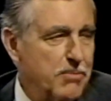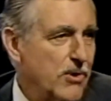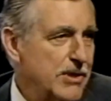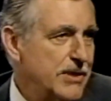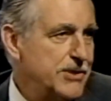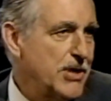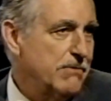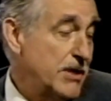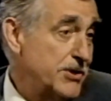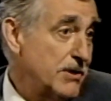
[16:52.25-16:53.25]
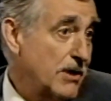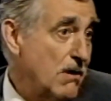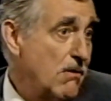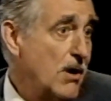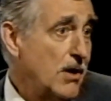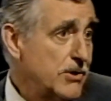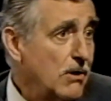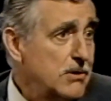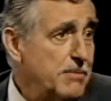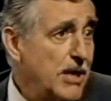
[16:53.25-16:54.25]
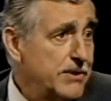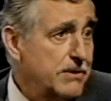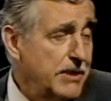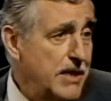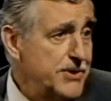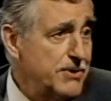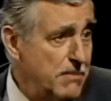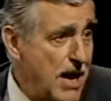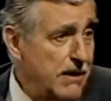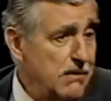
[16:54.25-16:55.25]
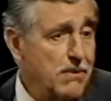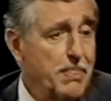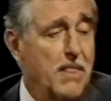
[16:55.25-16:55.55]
more than a generation ago, talked about the creation of matter.